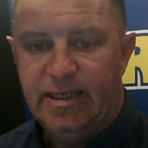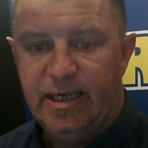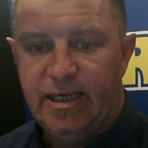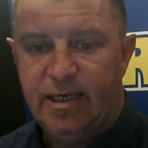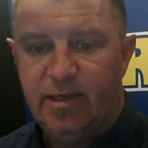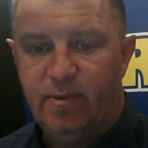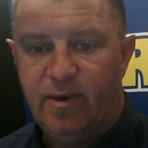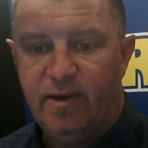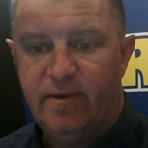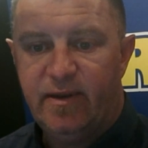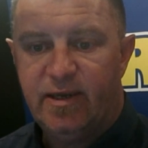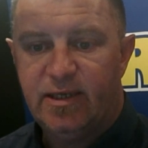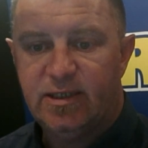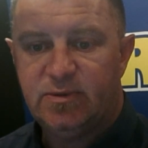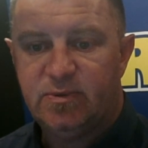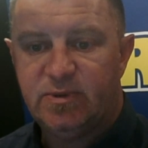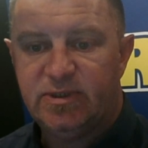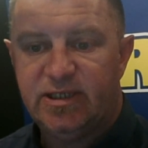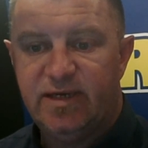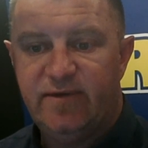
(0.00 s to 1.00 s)
Anyone that
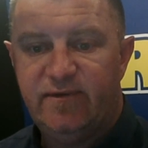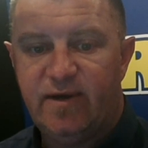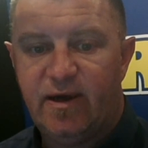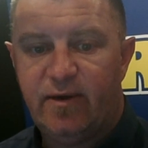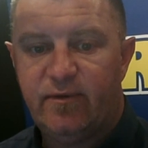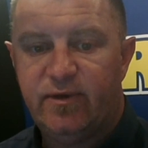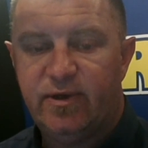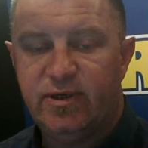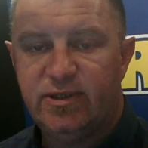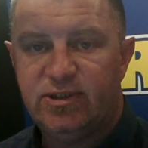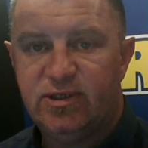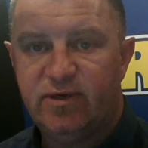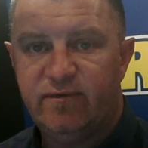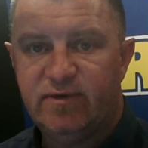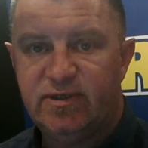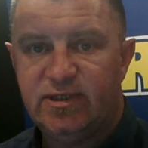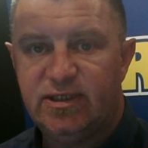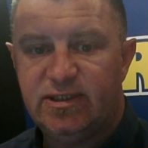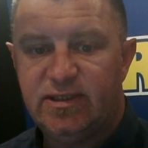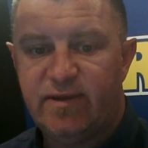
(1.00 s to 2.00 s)
has received healthcare
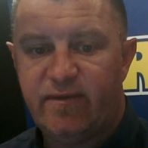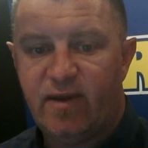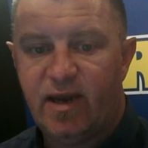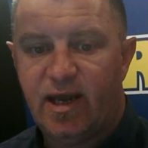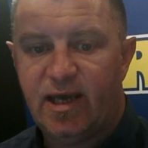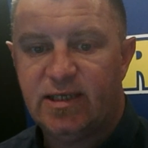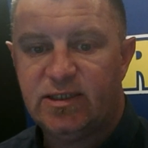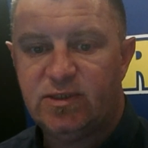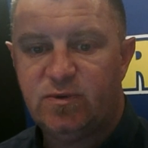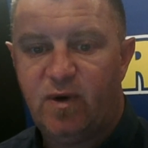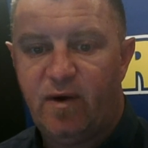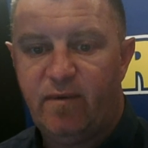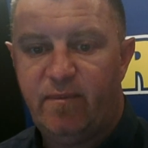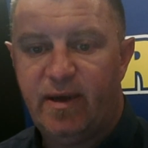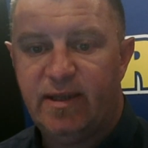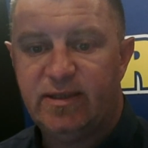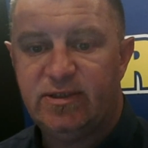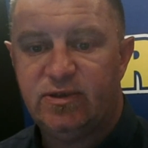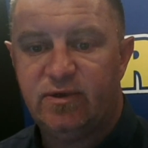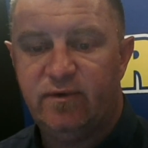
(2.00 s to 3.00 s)
services in the last 12
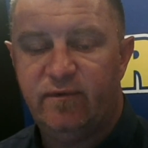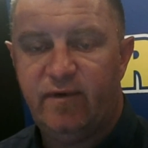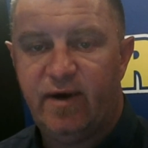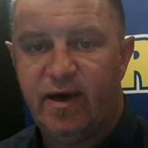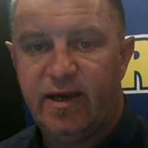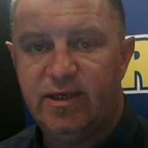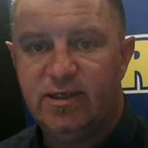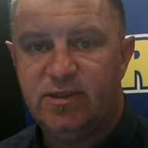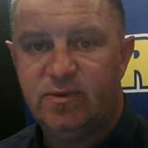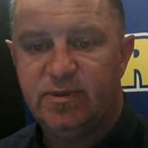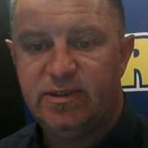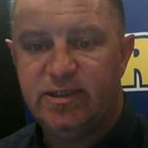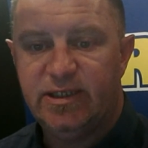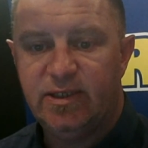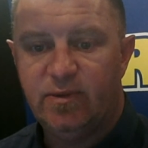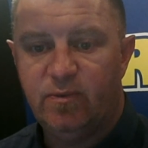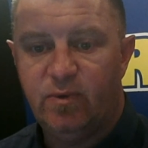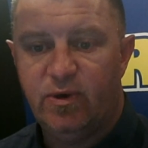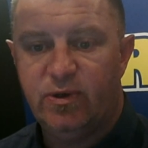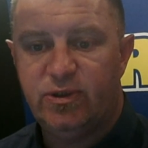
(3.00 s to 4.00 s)
months are invited to
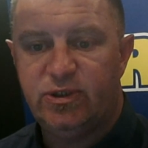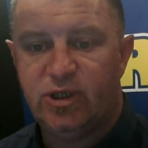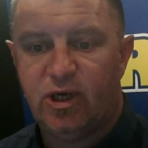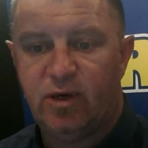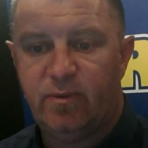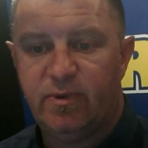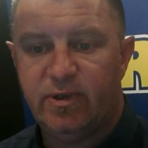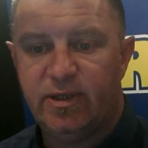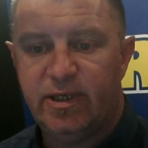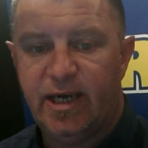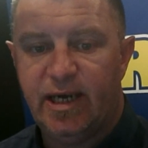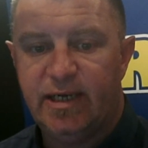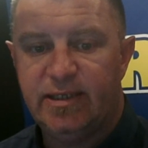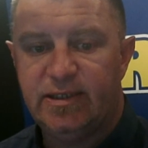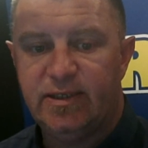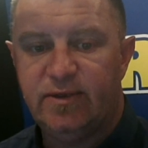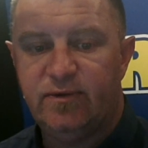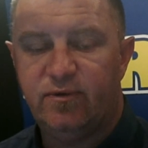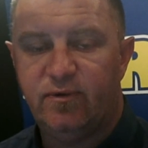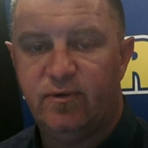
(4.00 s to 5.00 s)
attend a workshop on the
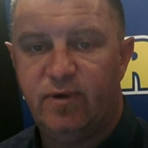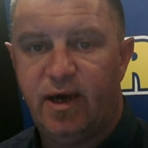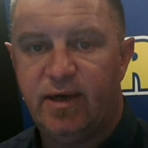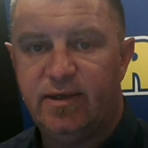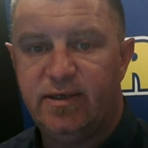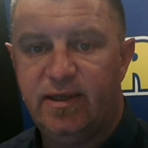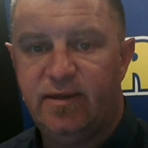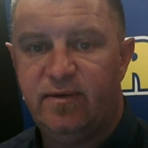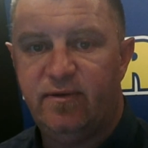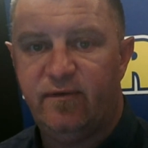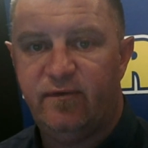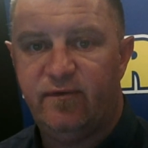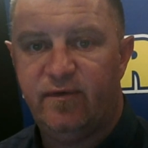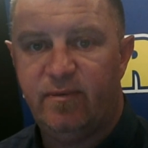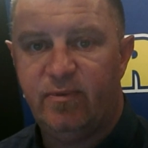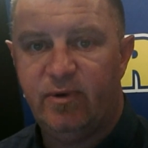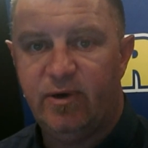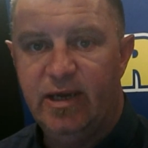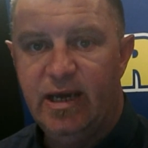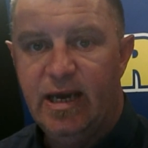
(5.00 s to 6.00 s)
18th or 19th of
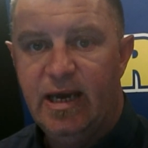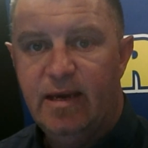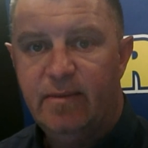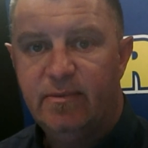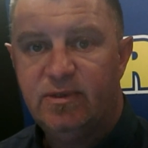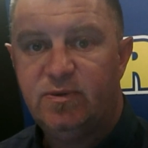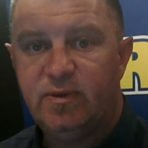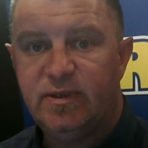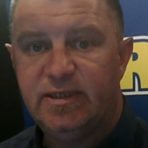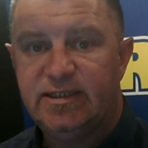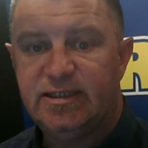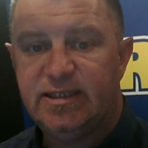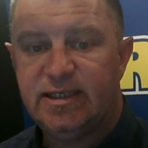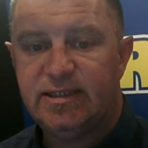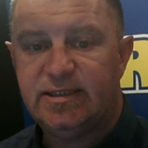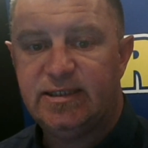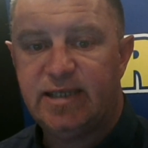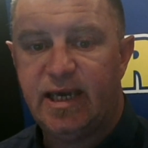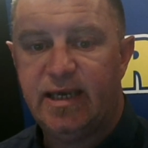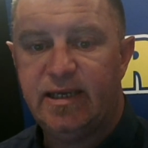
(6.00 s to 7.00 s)
February between
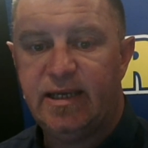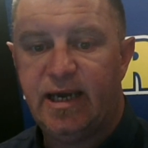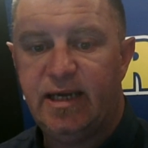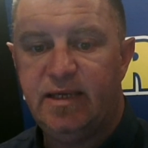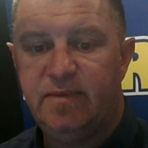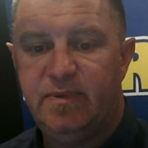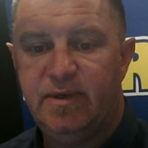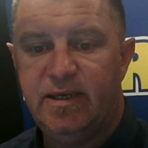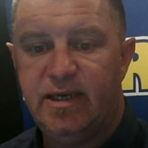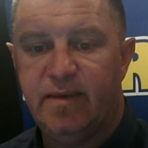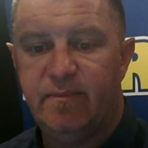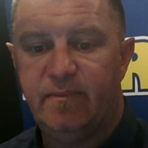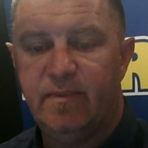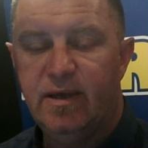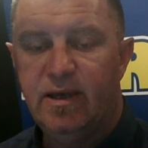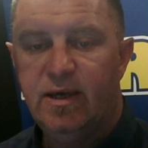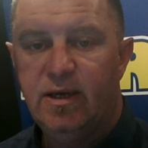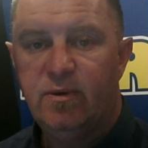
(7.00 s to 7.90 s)
6 and 8 p.m.